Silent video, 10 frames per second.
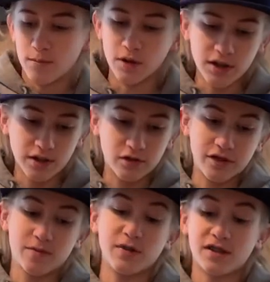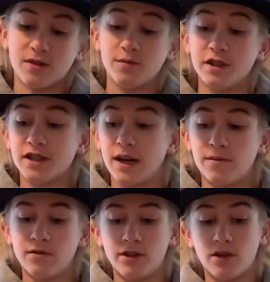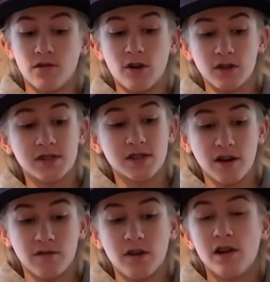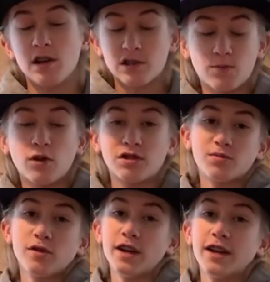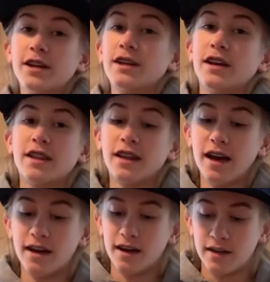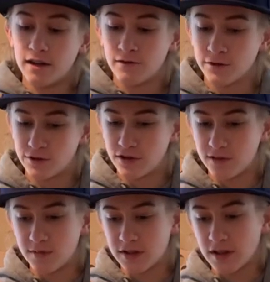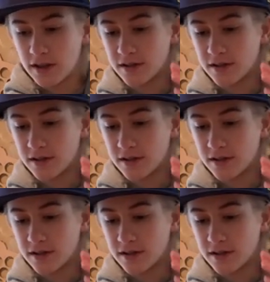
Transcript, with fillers: but a Christmas recap video of all the stuff sports related that I got for Christmas I got